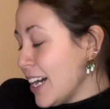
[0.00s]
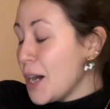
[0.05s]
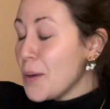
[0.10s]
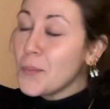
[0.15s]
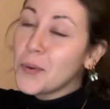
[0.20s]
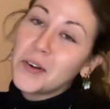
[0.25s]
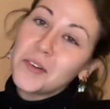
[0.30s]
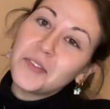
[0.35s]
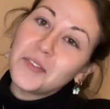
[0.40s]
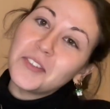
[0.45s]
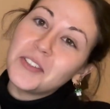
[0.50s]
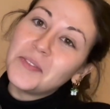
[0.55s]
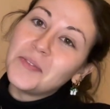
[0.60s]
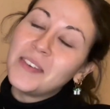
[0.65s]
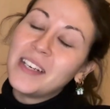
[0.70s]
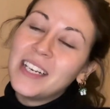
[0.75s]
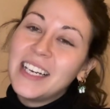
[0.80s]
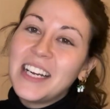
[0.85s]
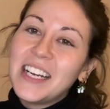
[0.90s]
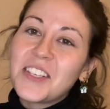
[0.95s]
perfume.
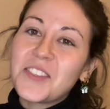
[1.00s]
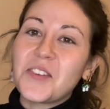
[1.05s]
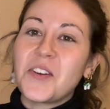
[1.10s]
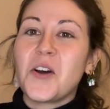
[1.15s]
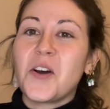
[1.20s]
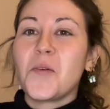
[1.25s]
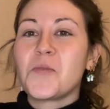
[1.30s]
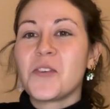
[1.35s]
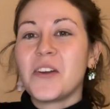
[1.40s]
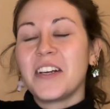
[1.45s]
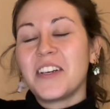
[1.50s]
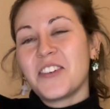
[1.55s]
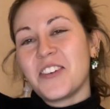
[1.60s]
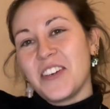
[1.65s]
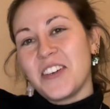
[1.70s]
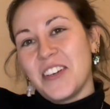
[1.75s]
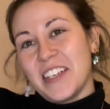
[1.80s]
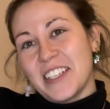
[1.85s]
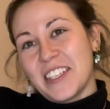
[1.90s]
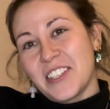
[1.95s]
So I hope you
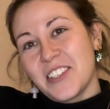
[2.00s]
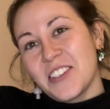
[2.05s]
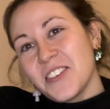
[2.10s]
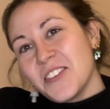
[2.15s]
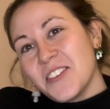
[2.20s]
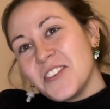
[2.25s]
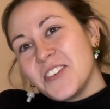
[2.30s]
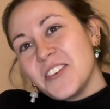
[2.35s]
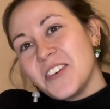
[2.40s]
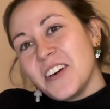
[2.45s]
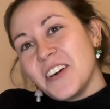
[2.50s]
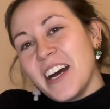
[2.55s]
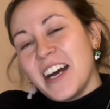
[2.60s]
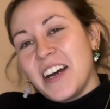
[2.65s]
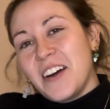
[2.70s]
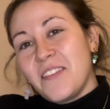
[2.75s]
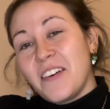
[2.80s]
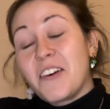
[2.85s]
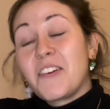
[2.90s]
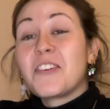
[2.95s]
enjoy it too.
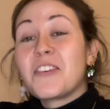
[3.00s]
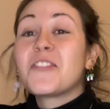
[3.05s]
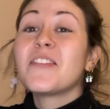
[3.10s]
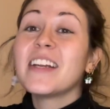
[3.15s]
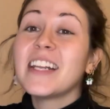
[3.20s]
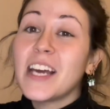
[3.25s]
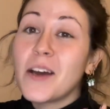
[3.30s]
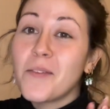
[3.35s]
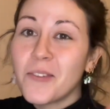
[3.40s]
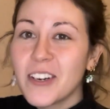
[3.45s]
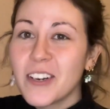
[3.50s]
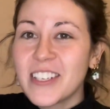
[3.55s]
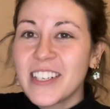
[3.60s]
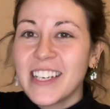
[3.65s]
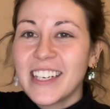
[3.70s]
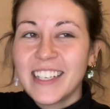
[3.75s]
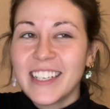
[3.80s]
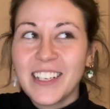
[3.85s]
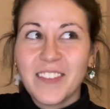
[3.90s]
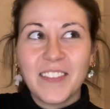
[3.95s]
I would really
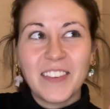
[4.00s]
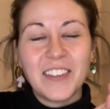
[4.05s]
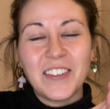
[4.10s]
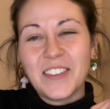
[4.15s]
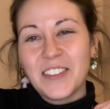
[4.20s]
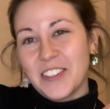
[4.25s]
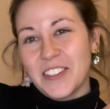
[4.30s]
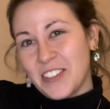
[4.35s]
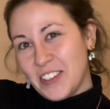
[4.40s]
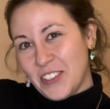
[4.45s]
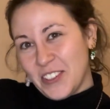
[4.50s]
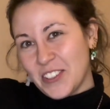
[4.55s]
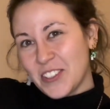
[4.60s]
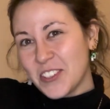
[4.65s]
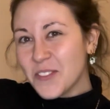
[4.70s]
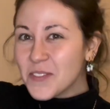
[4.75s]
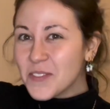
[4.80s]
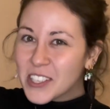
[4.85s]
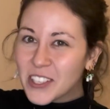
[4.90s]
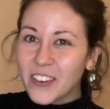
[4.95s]
appreciate it if you, you know,
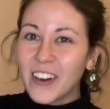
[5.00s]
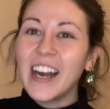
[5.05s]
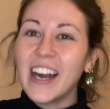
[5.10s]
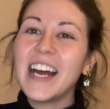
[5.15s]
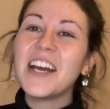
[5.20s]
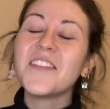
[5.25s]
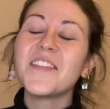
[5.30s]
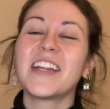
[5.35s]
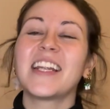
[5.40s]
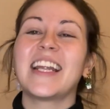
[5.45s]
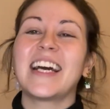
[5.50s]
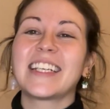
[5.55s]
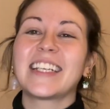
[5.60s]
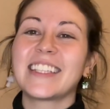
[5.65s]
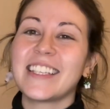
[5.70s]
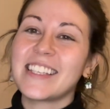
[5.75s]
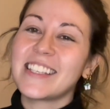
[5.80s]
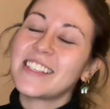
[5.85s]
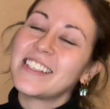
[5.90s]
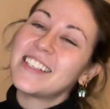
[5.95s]
subscribe and like
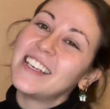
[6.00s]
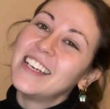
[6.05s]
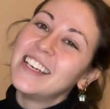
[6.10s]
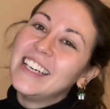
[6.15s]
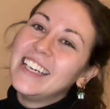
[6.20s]
this